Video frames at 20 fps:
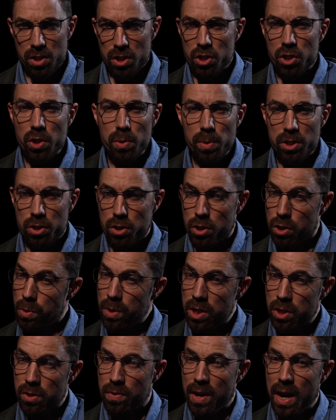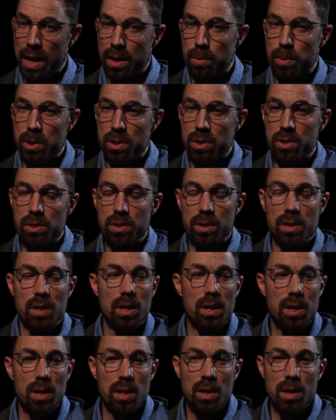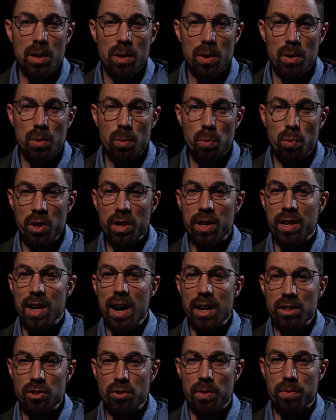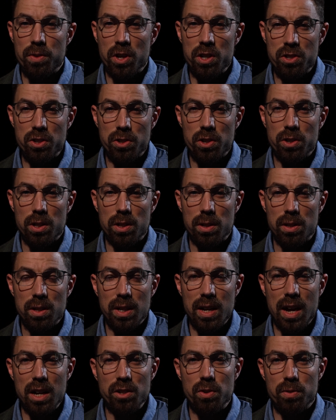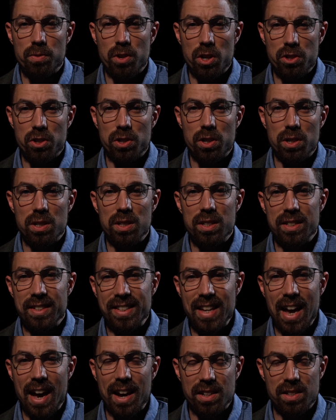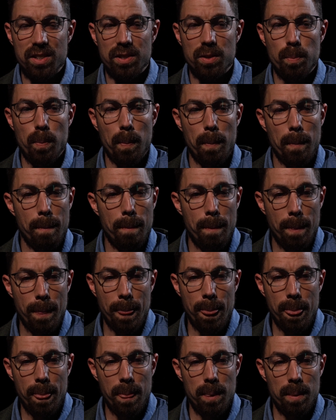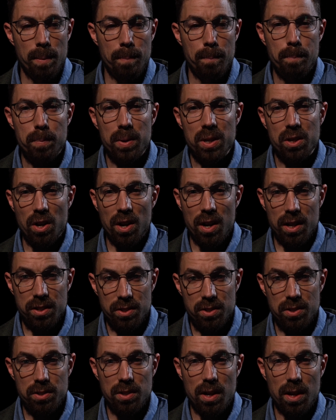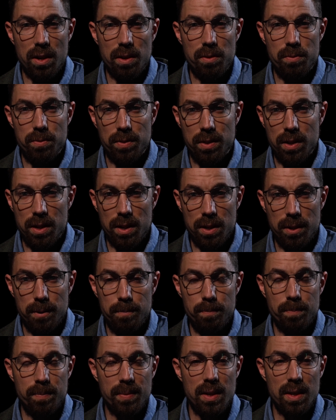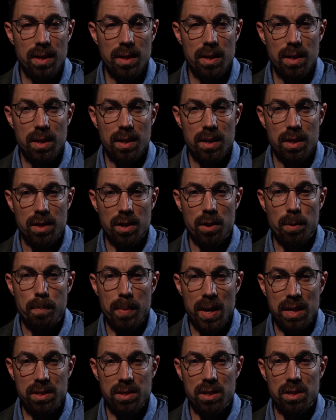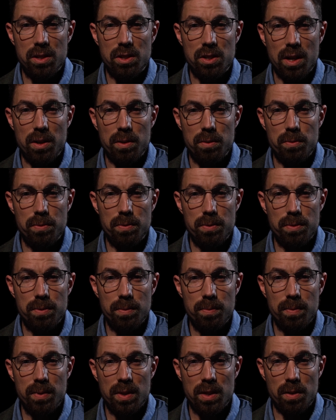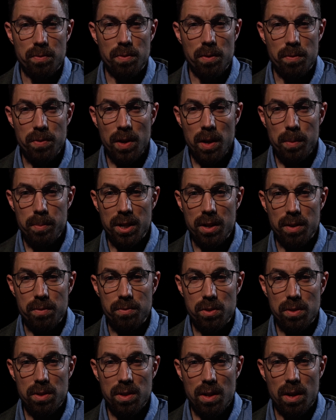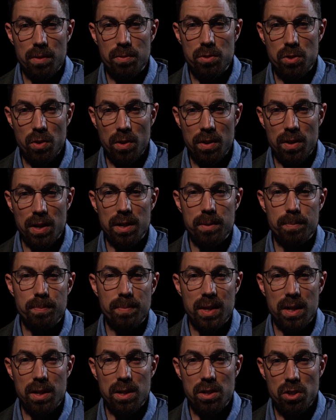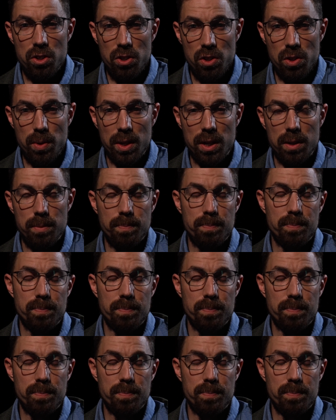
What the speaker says: Yeshua's Jewish followers were a controversial sect because of their message of the fulfillment of Torah in Yeshua.